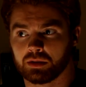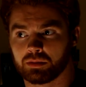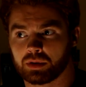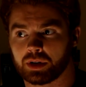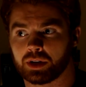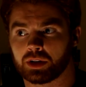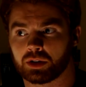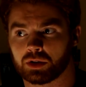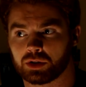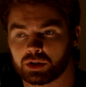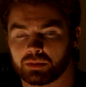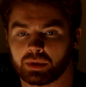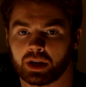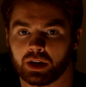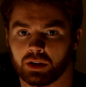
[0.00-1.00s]
pretty
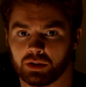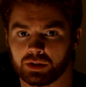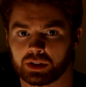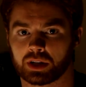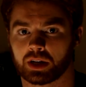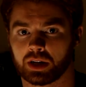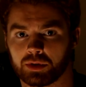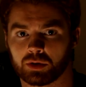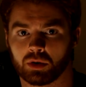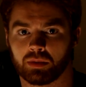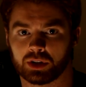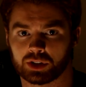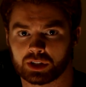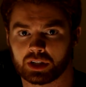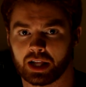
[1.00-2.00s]
gruesome kills through a
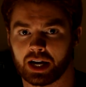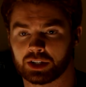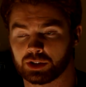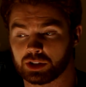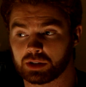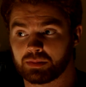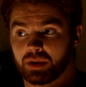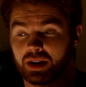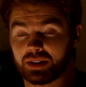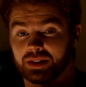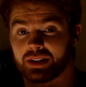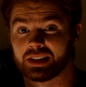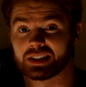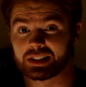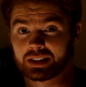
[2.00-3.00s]
bunch of slashers, but
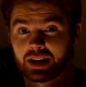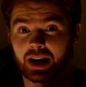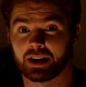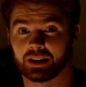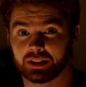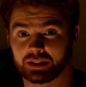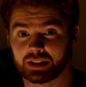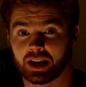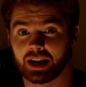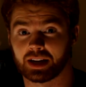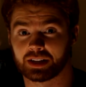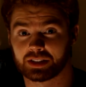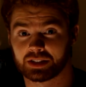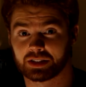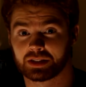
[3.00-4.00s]
this kind of
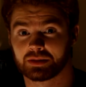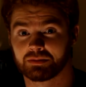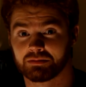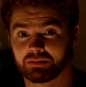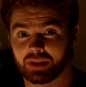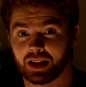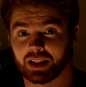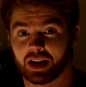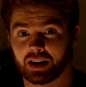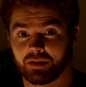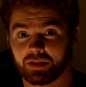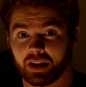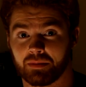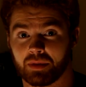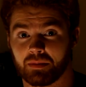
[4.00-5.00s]
takes a lot of
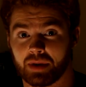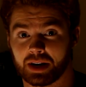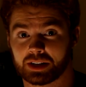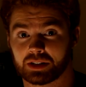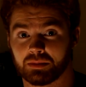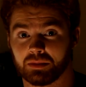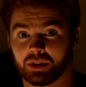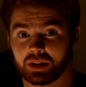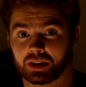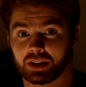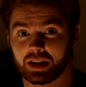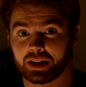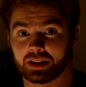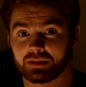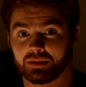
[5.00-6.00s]
them and makes them look
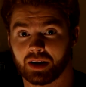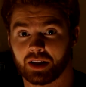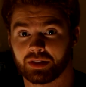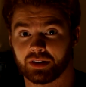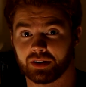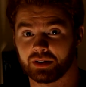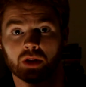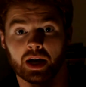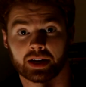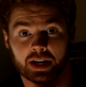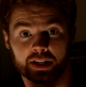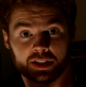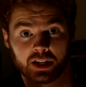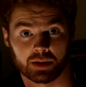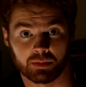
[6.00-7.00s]
like nothing. Like I
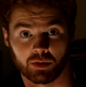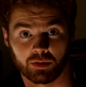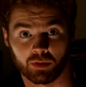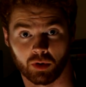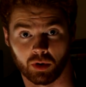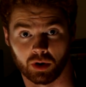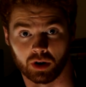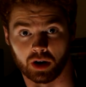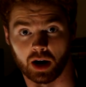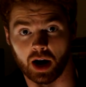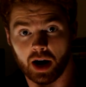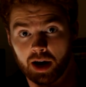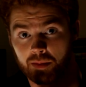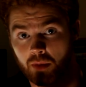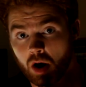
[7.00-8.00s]
said before,
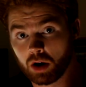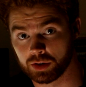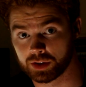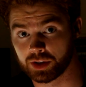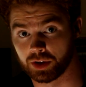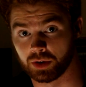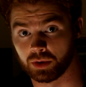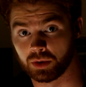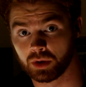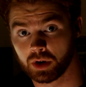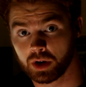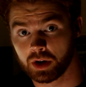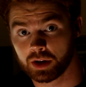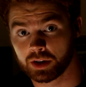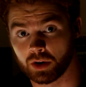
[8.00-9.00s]
I am also
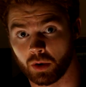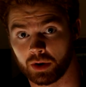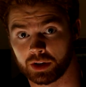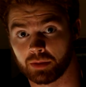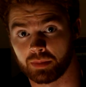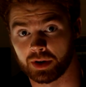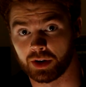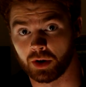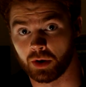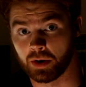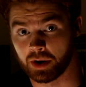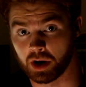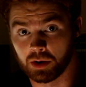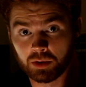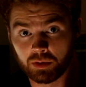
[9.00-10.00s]
going to be doing
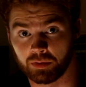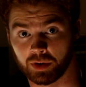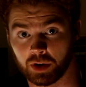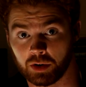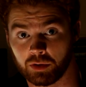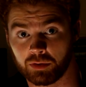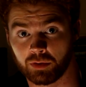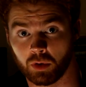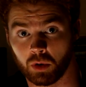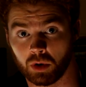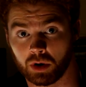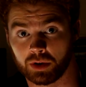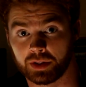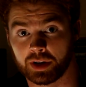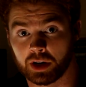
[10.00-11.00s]
a review
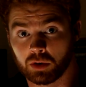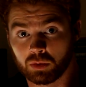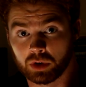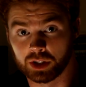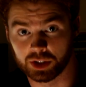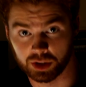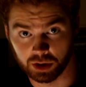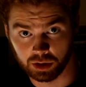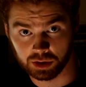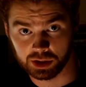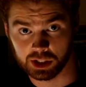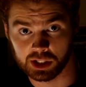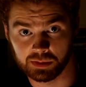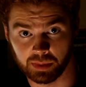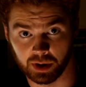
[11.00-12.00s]
for the original
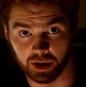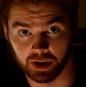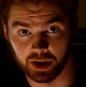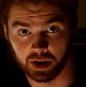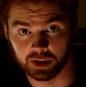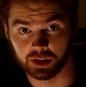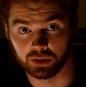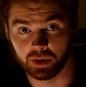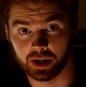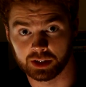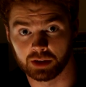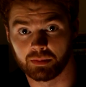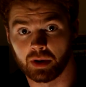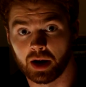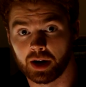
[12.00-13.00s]
Suspiria
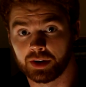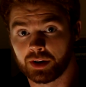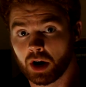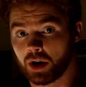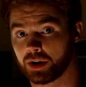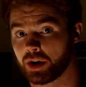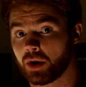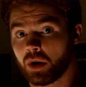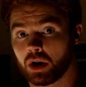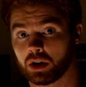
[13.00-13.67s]
directed by Dario